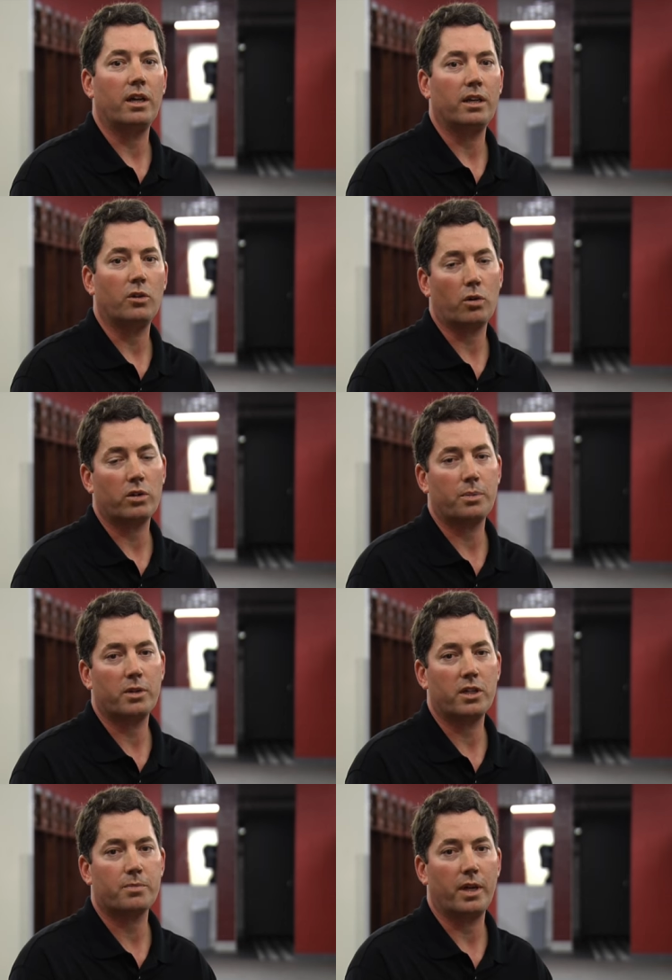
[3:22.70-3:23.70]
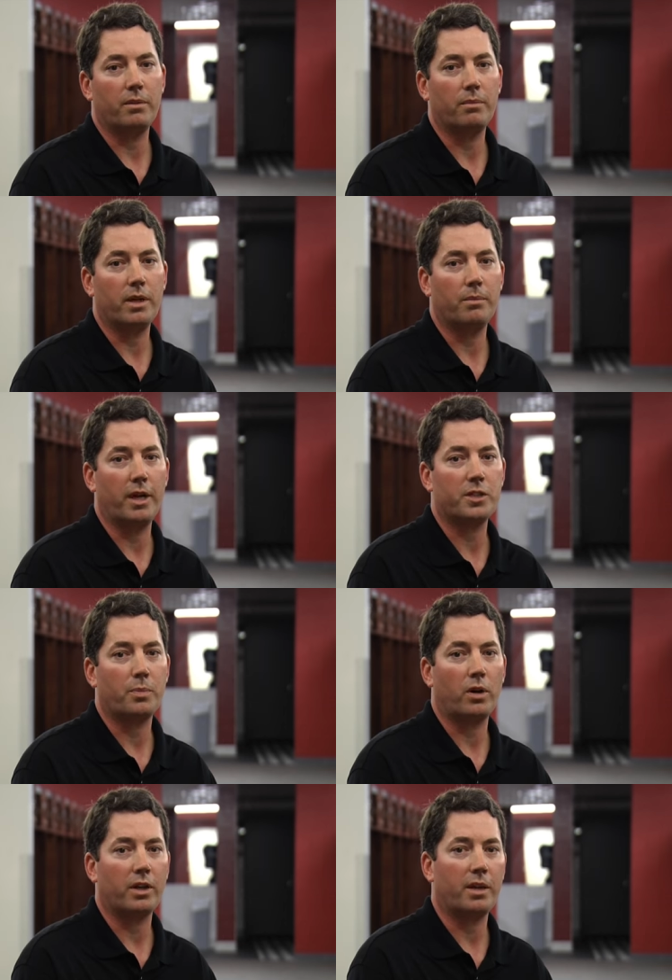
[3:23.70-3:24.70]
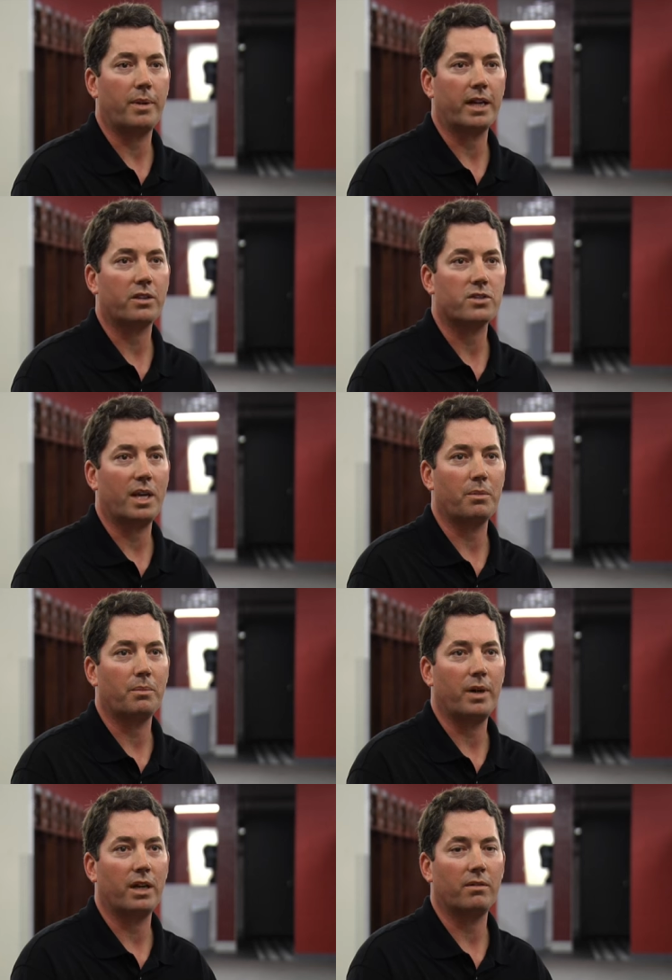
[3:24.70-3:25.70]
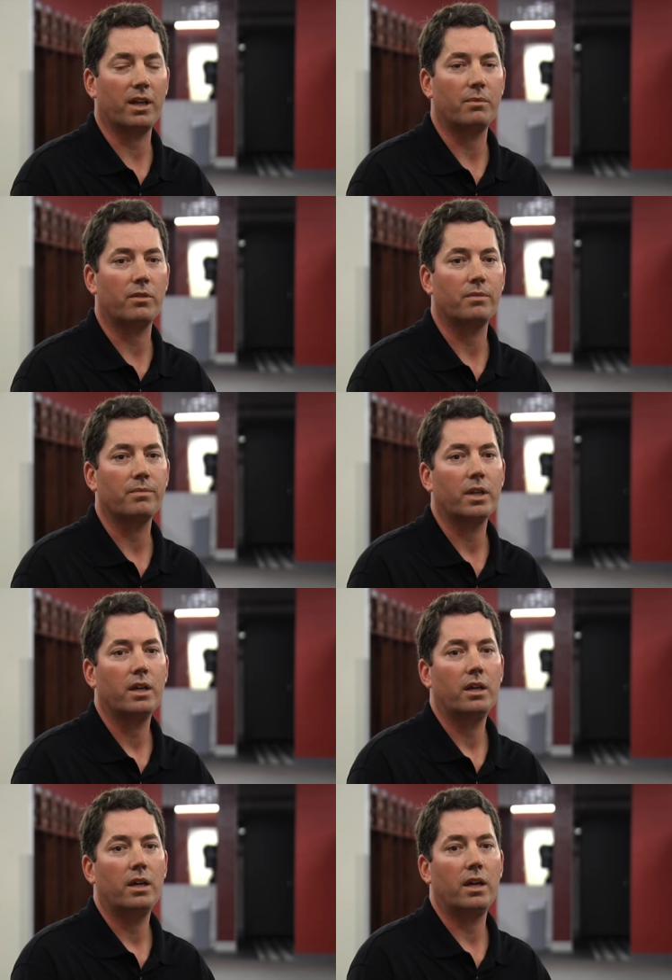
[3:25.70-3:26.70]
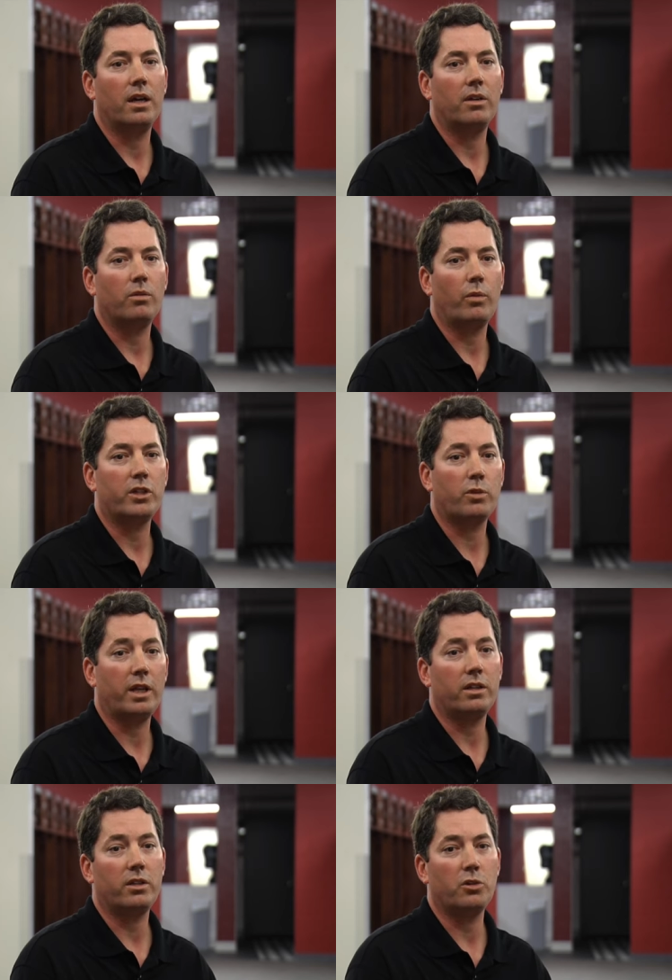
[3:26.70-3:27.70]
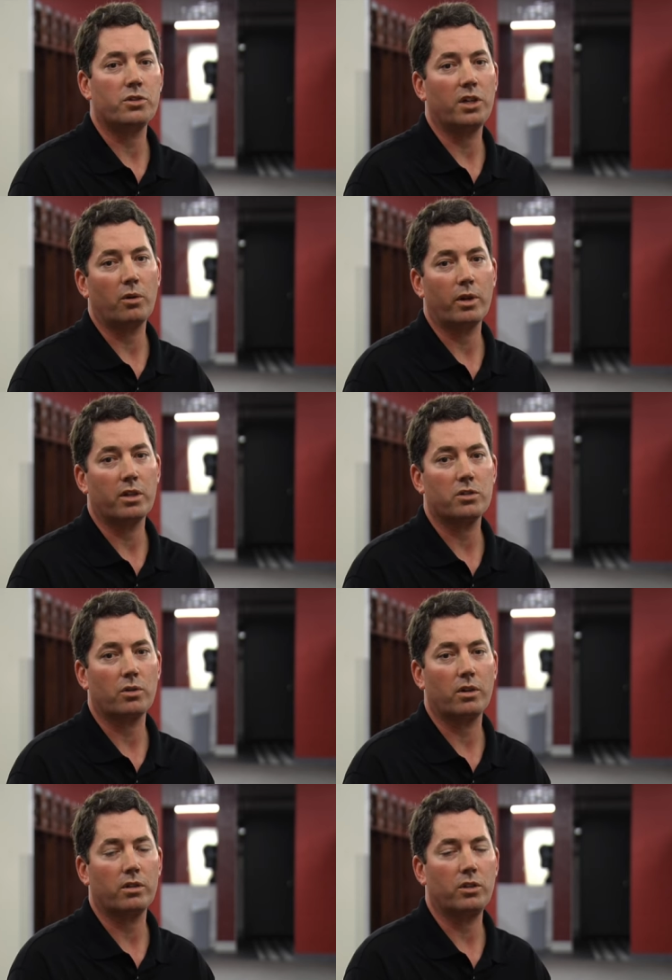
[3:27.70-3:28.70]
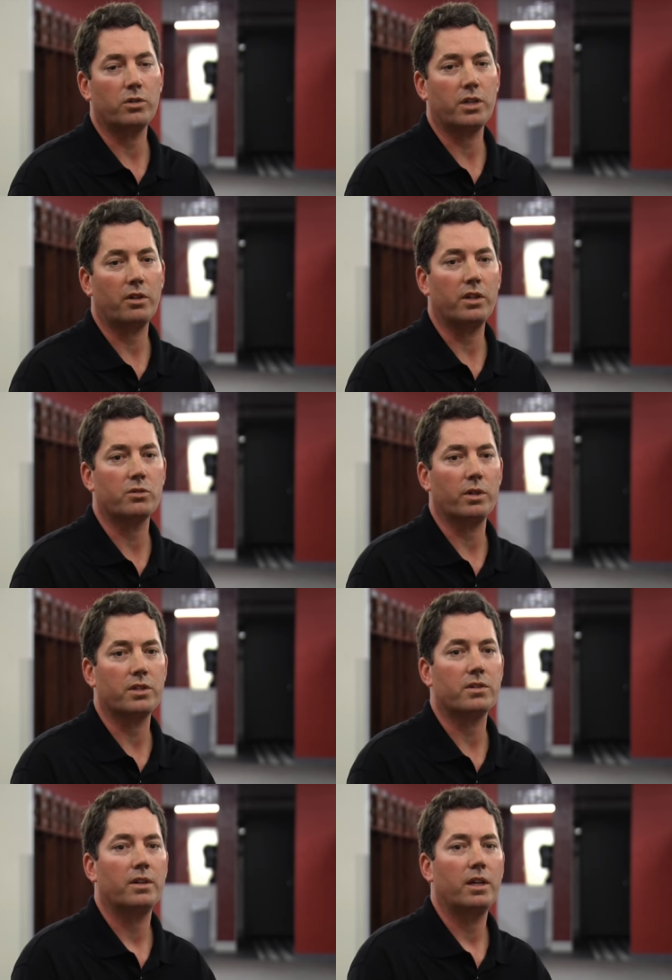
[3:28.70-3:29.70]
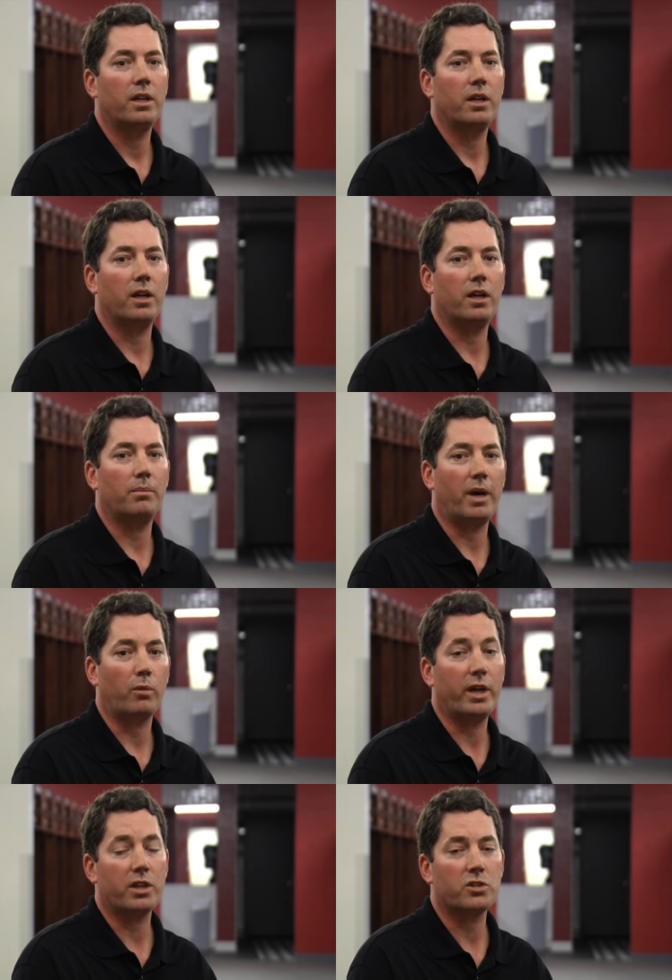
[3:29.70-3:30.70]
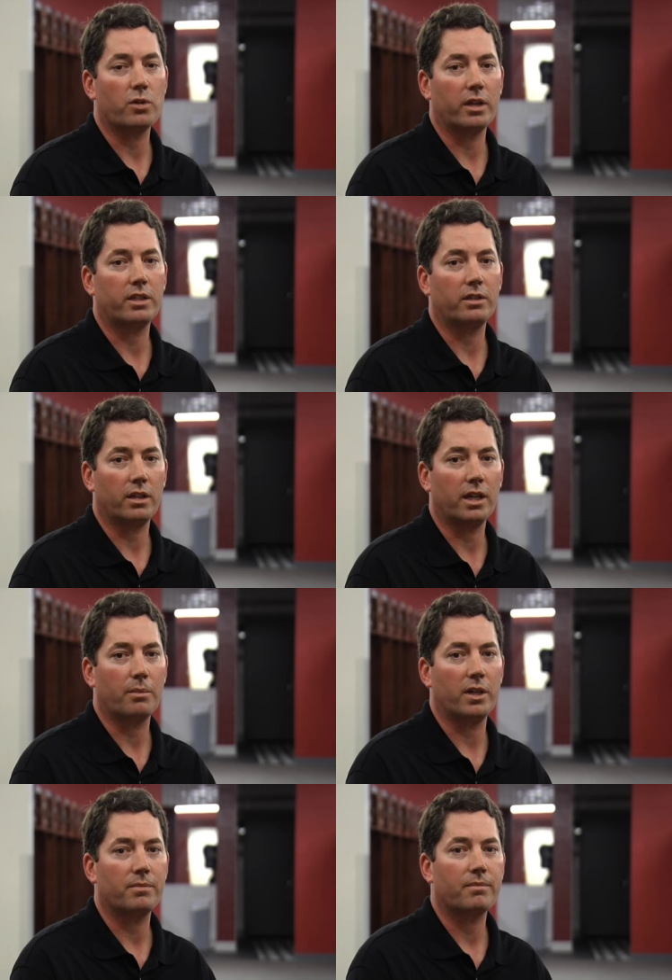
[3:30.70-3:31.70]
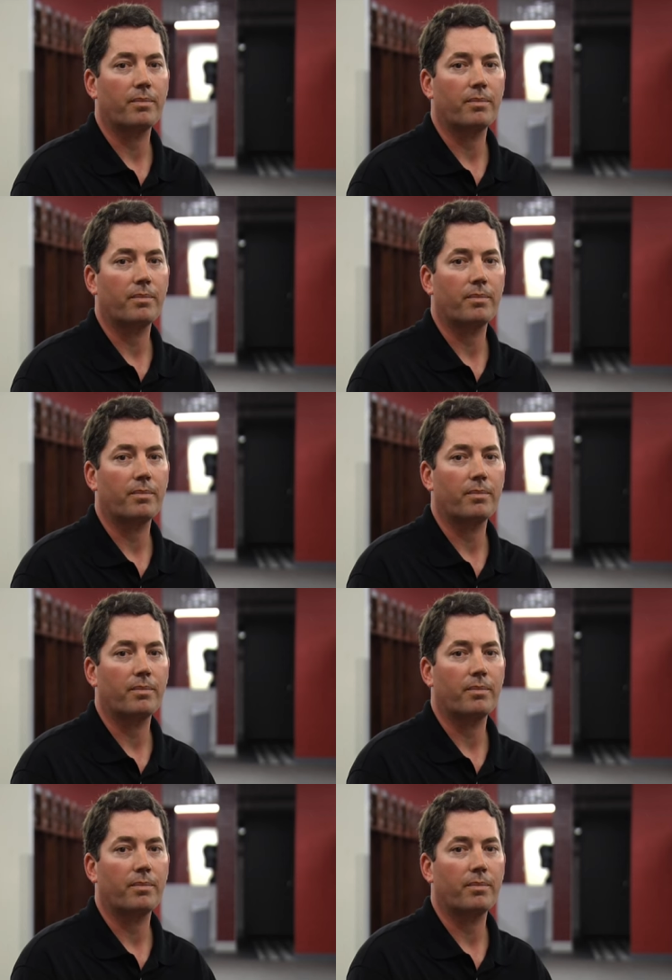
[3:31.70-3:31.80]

in order to participate in baseball and get back to the same competitive level. We treat UCL injuries by reconstructing the ligament.